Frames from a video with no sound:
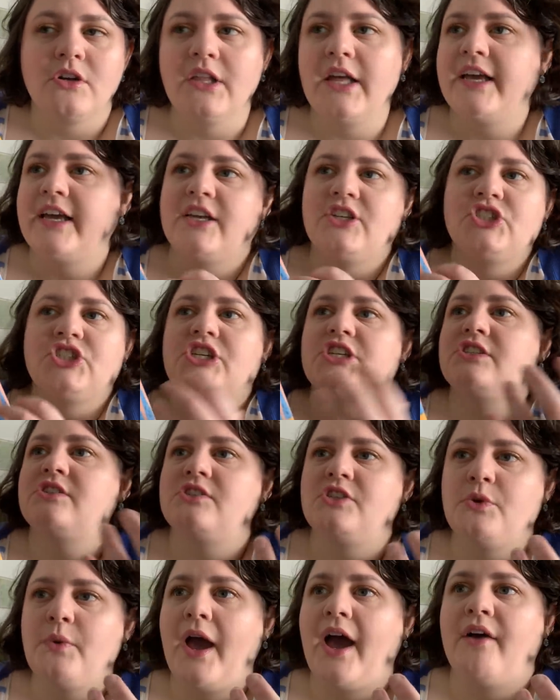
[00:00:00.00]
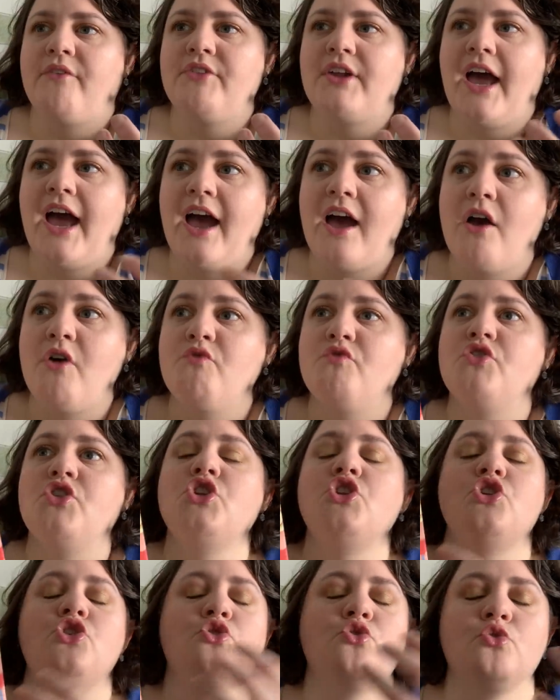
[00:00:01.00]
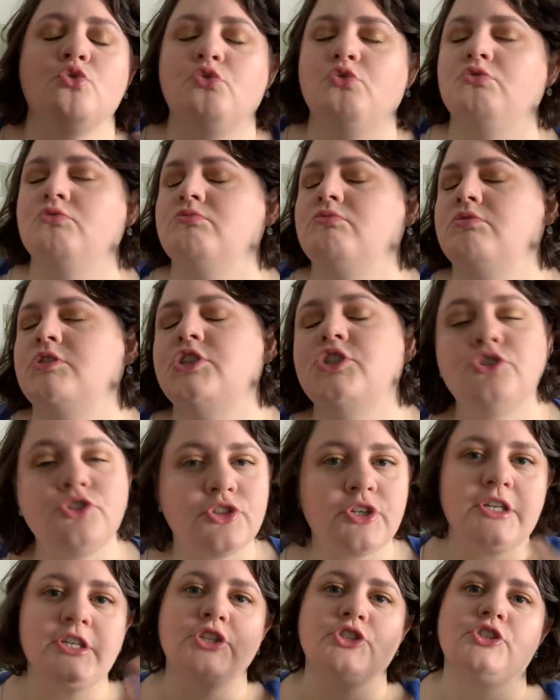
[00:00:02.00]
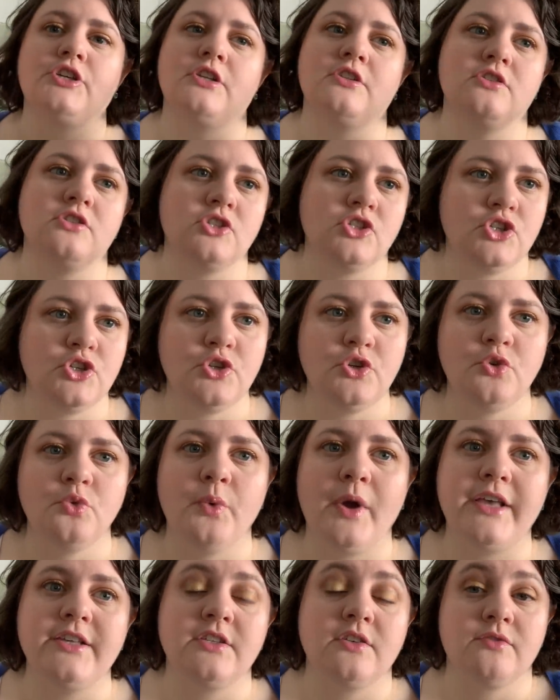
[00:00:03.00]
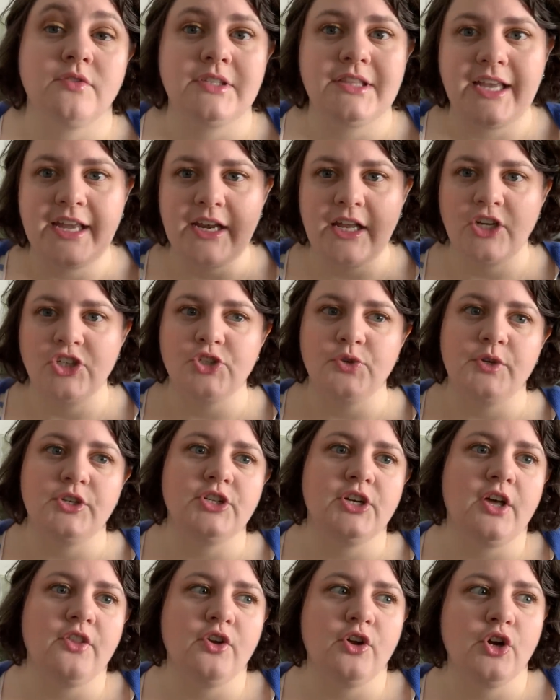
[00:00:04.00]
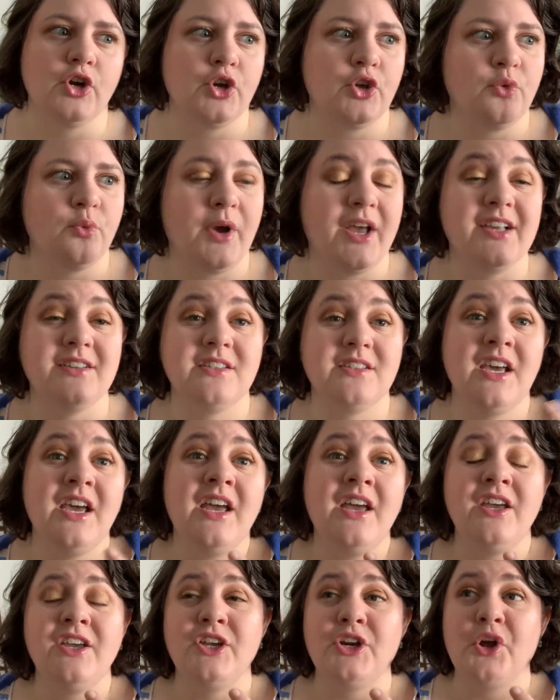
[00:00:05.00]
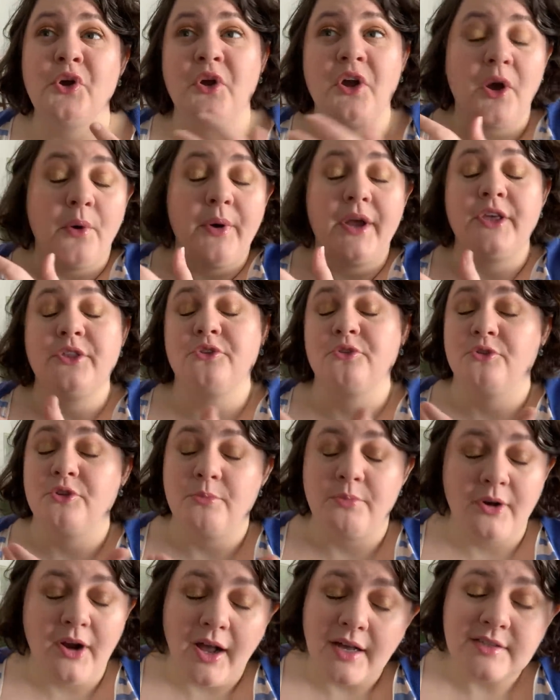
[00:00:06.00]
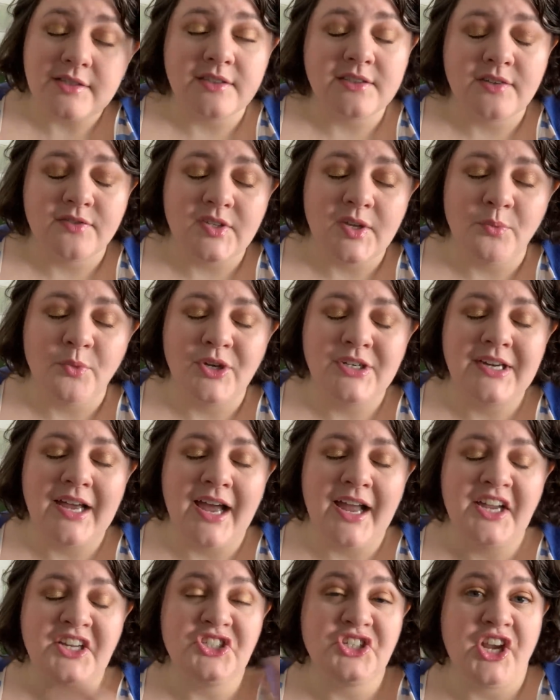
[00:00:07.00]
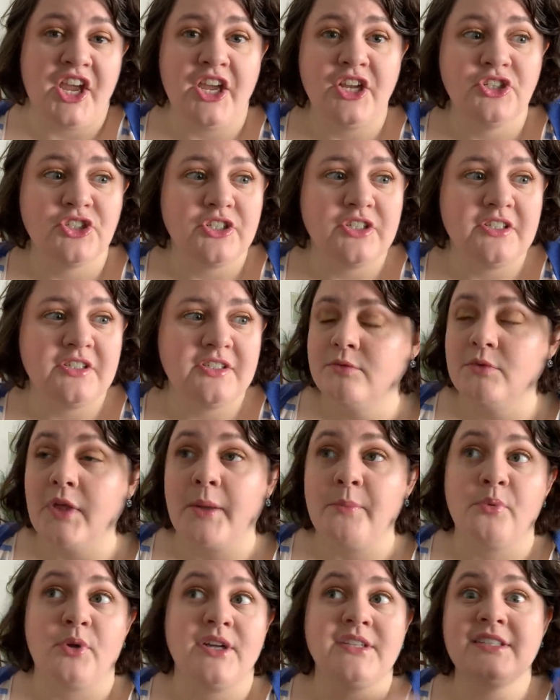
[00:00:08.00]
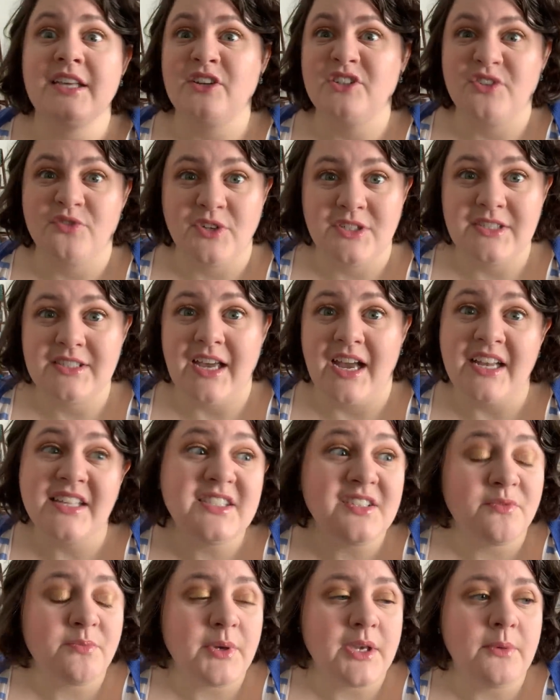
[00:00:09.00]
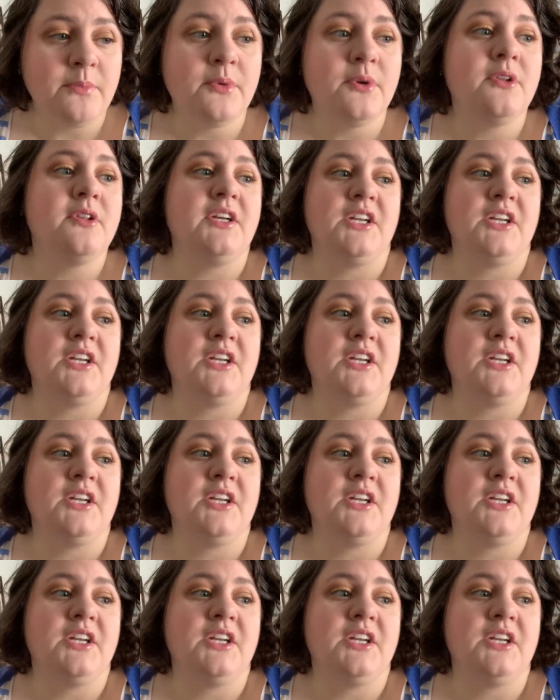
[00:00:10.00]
Like it's just, you have to have new traditions, new ways of relating to each other, new ways, you know, going through the process of someone dying changes, like brings out different sides of people.